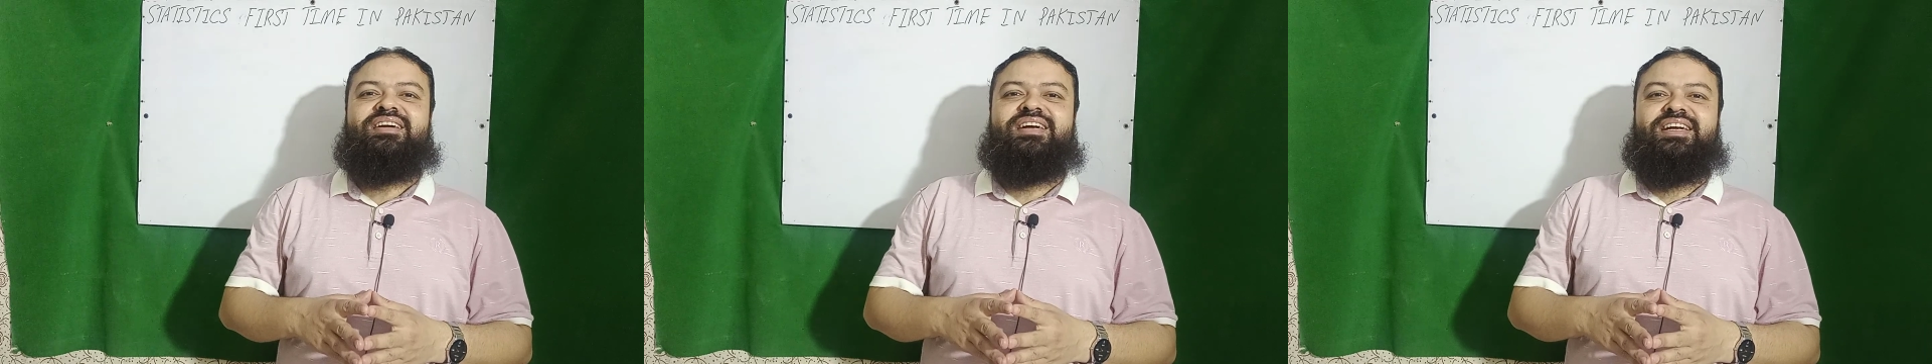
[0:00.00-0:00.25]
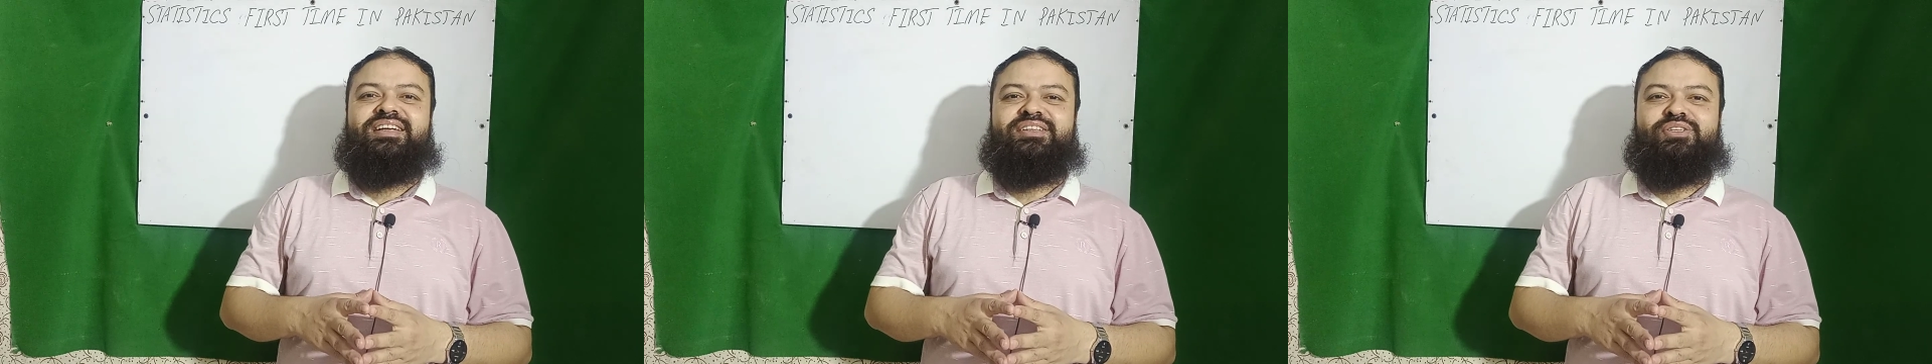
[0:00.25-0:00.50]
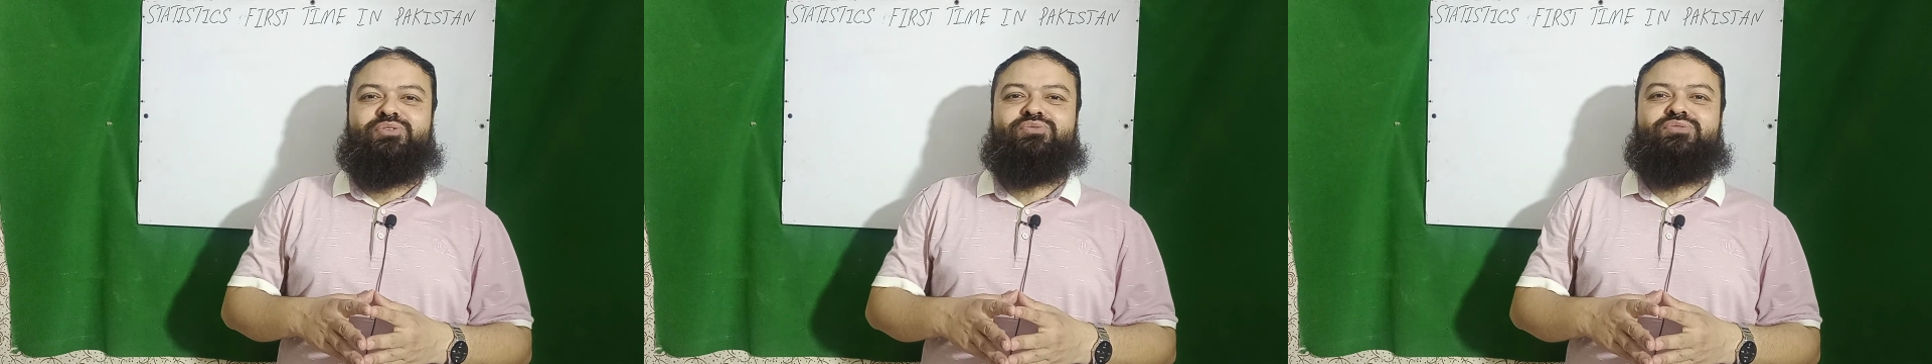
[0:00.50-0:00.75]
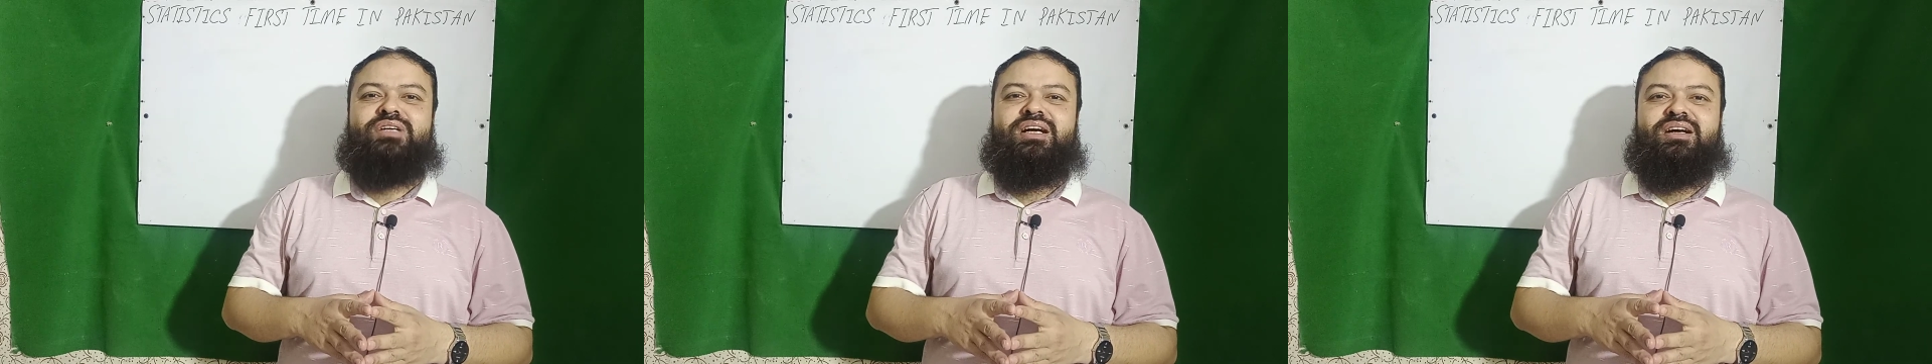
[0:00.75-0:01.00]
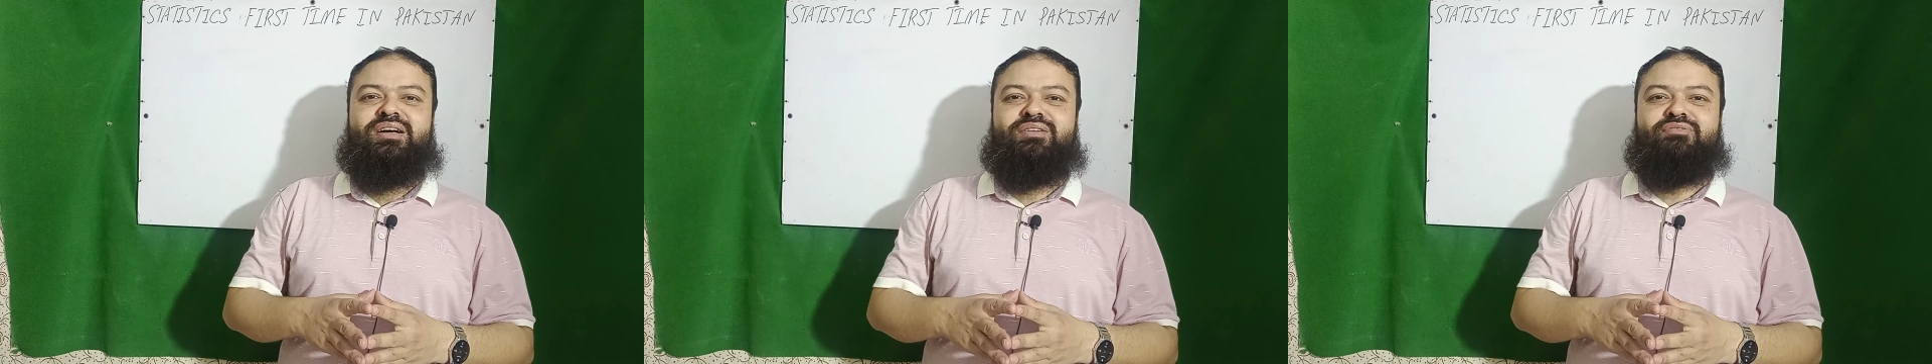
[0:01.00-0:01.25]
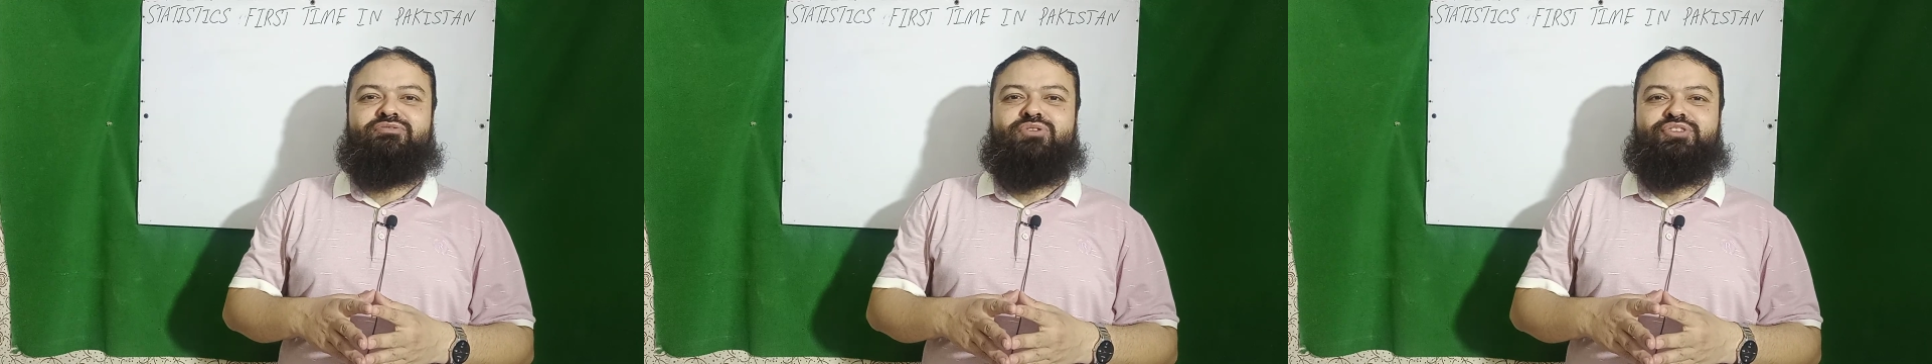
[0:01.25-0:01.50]
and you are
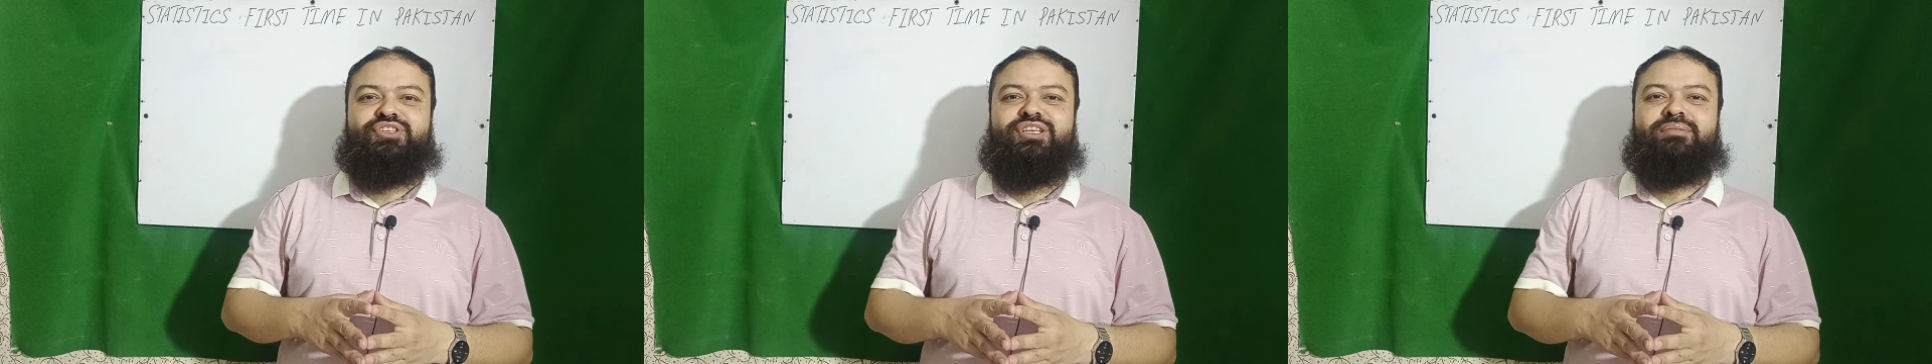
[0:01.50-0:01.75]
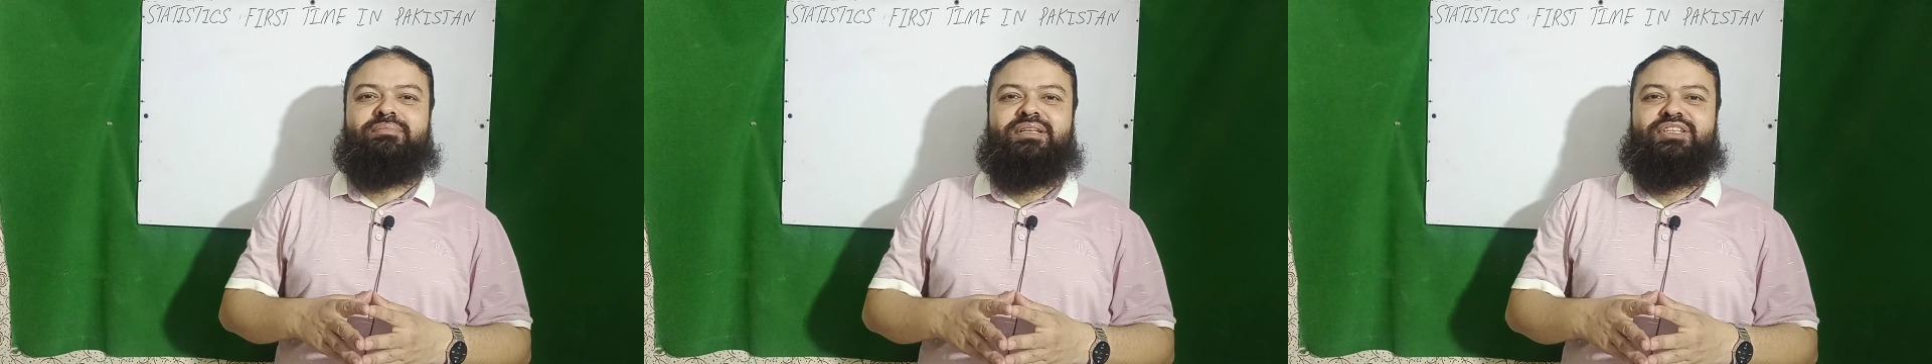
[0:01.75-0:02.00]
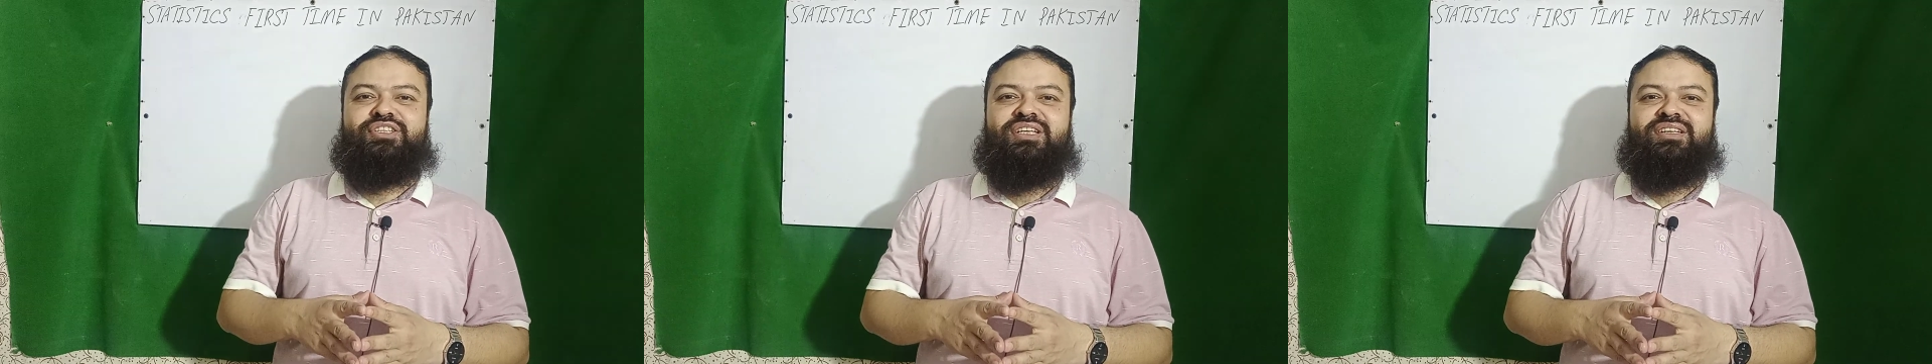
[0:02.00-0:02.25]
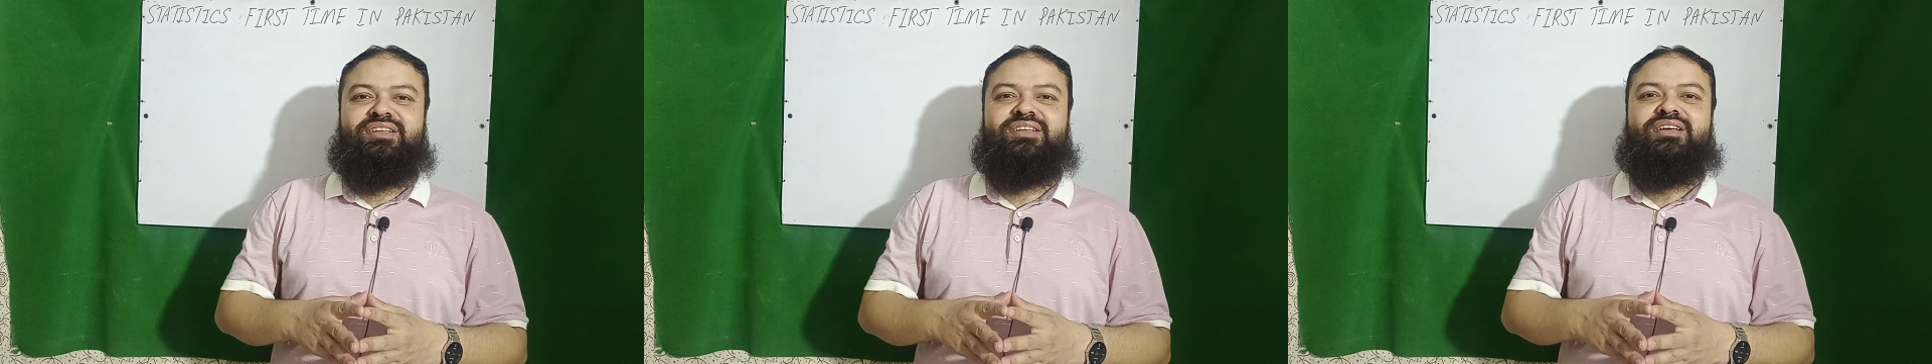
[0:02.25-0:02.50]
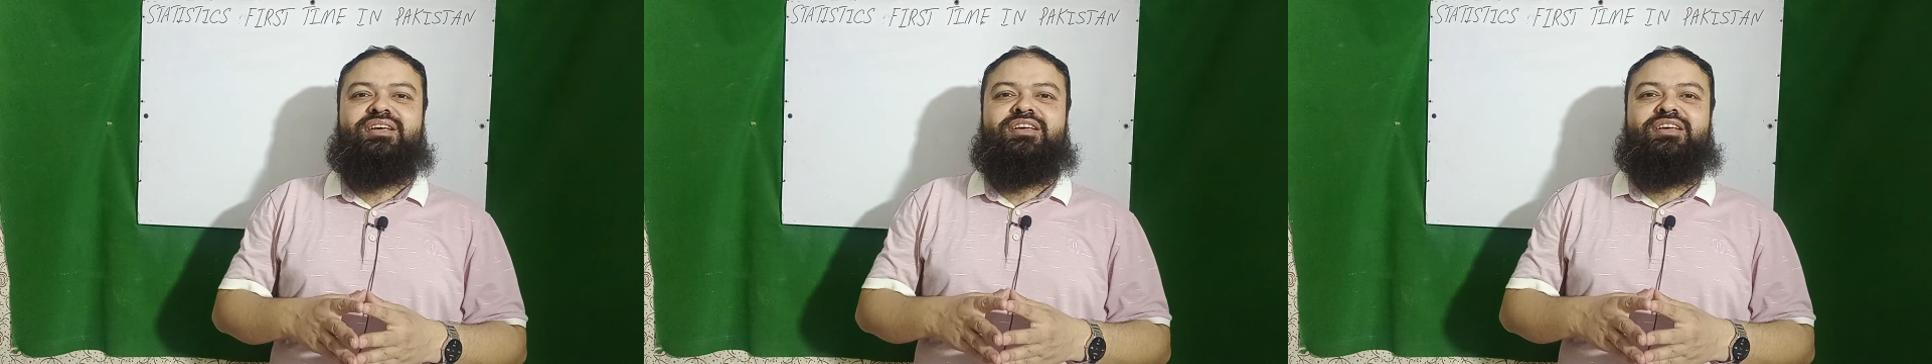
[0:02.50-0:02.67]
watching my channel